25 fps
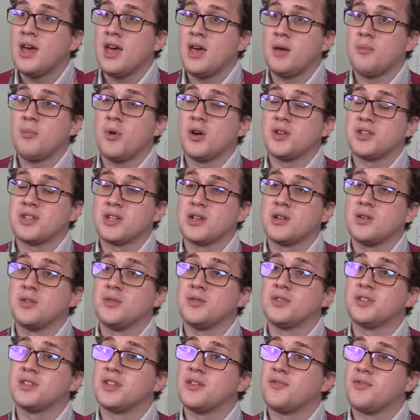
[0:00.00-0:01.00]
It might
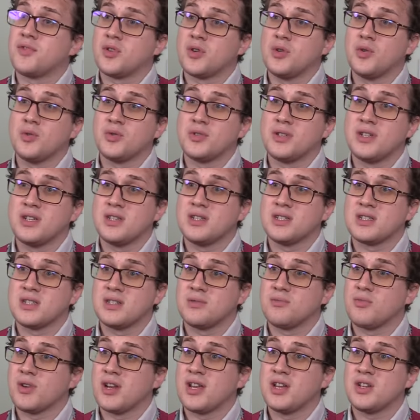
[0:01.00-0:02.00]
include difficulties
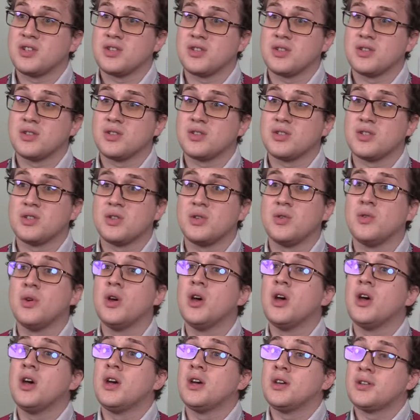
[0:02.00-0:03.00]
in relation to
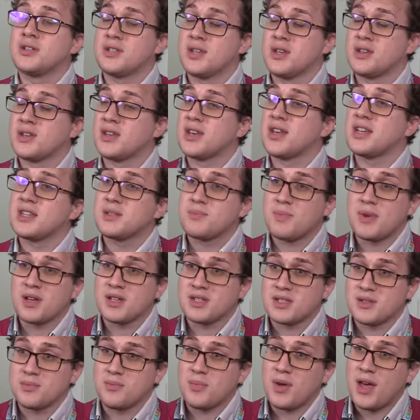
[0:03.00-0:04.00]
certain
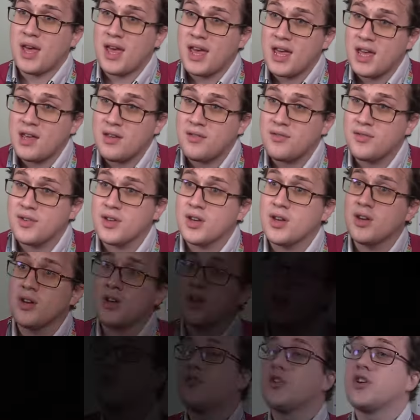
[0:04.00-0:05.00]
aspects of behaviour.
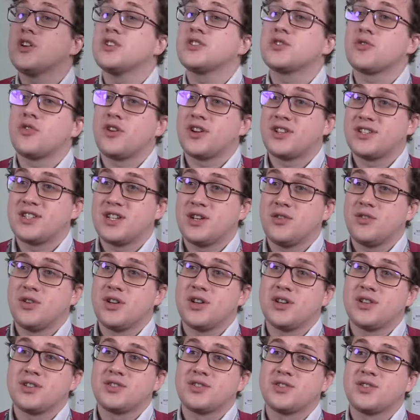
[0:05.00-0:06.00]
The third
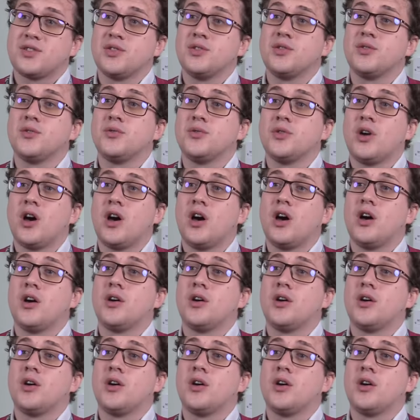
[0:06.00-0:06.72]
criteria to